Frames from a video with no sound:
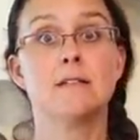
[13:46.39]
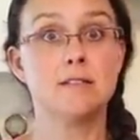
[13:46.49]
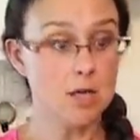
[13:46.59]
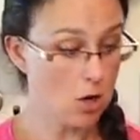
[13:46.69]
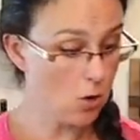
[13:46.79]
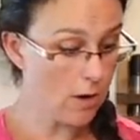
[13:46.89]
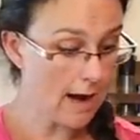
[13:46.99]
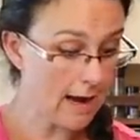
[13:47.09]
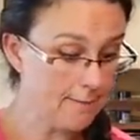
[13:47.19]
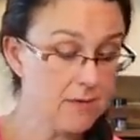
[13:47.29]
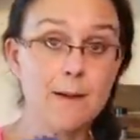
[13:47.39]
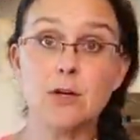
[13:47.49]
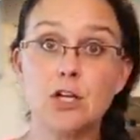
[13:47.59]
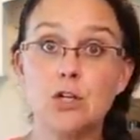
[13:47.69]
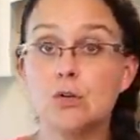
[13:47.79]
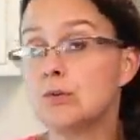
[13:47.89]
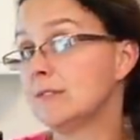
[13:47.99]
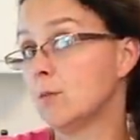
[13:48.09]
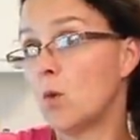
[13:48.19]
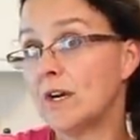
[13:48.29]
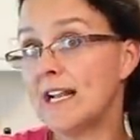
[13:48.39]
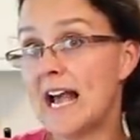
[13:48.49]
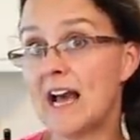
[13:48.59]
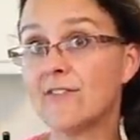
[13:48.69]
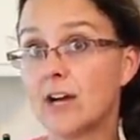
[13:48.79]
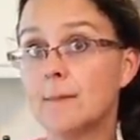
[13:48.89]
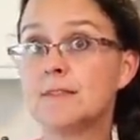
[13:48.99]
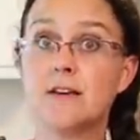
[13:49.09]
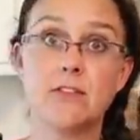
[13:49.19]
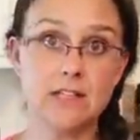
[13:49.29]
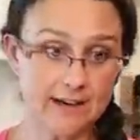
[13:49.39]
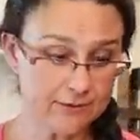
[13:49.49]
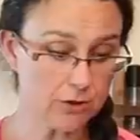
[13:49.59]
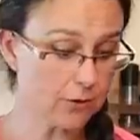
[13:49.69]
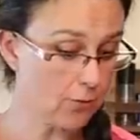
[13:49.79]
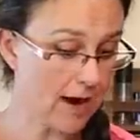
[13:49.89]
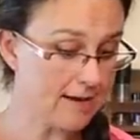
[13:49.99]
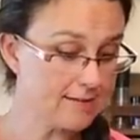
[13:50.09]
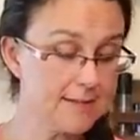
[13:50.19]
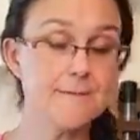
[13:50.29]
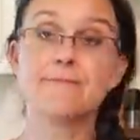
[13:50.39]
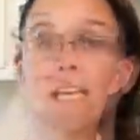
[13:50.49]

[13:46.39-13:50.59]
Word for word: So um, I'm gonna use one and a half cups of the leftover rice.